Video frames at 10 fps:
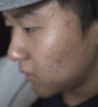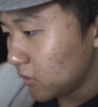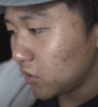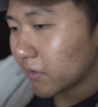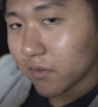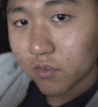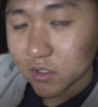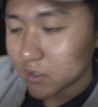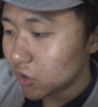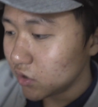You have
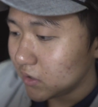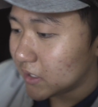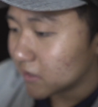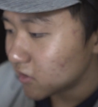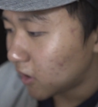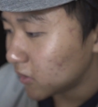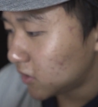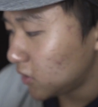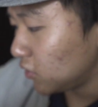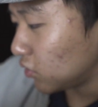everything that you need. It's not
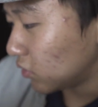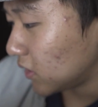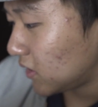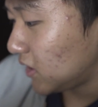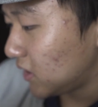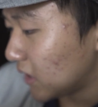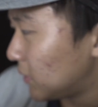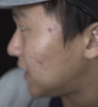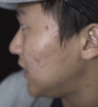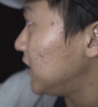too
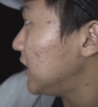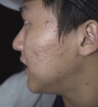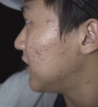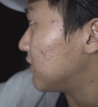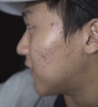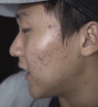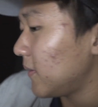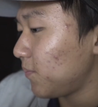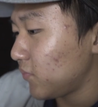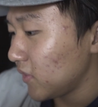gimmicky,
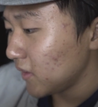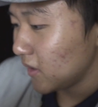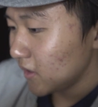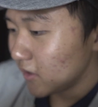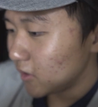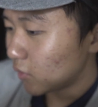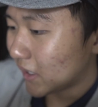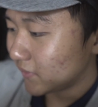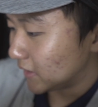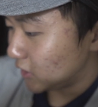right? You don't
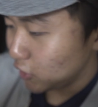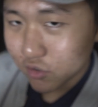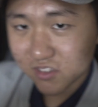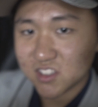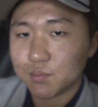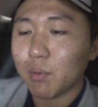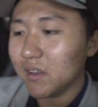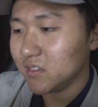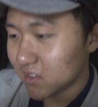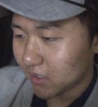have like useless
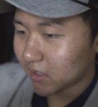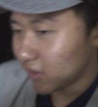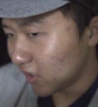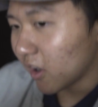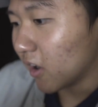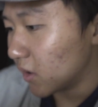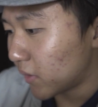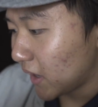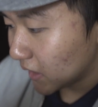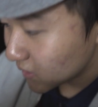buttons like other car
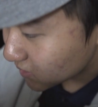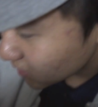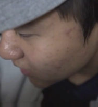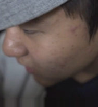brands.